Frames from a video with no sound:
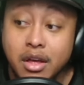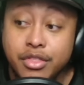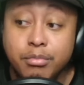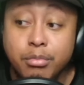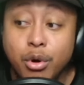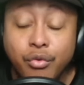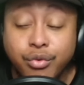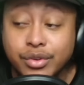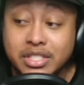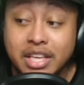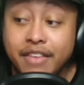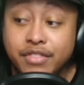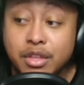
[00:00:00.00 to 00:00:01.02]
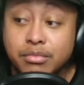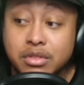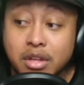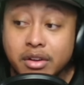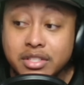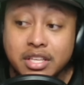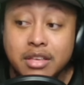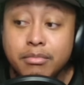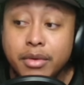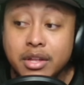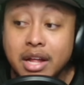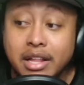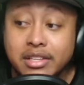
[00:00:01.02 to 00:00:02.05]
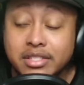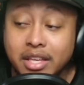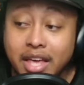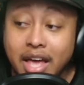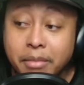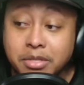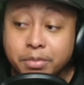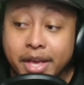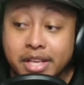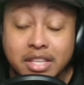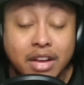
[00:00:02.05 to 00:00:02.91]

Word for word: The move will save them $13 million Dollars in cap space.